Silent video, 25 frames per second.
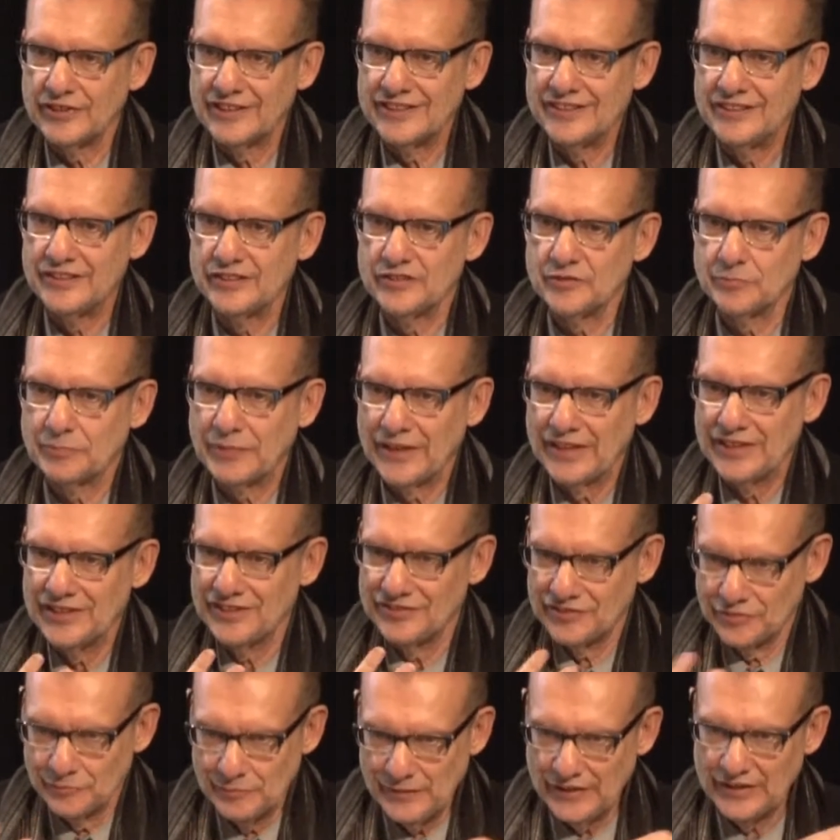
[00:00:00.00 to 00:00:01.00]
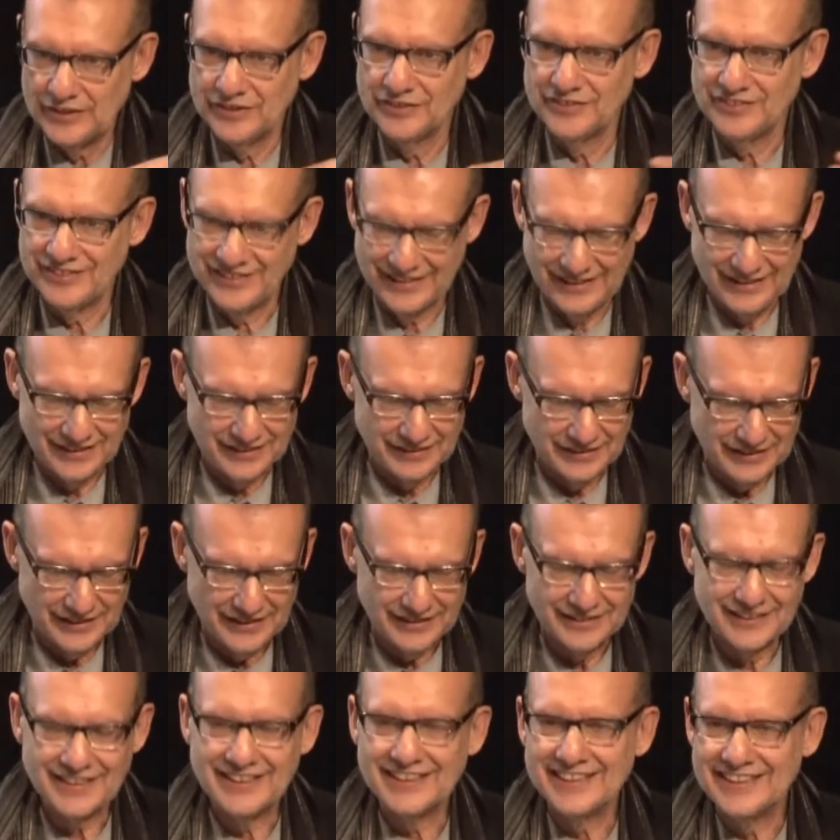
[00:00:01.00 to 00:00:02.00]
and displacements
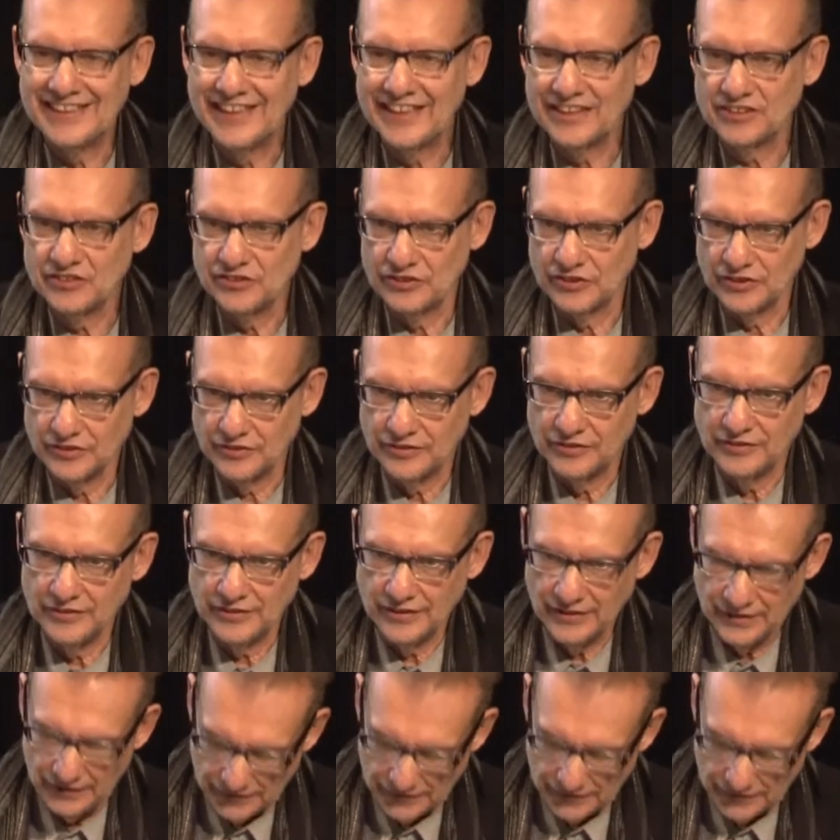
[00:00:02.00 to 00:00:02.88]
and connections.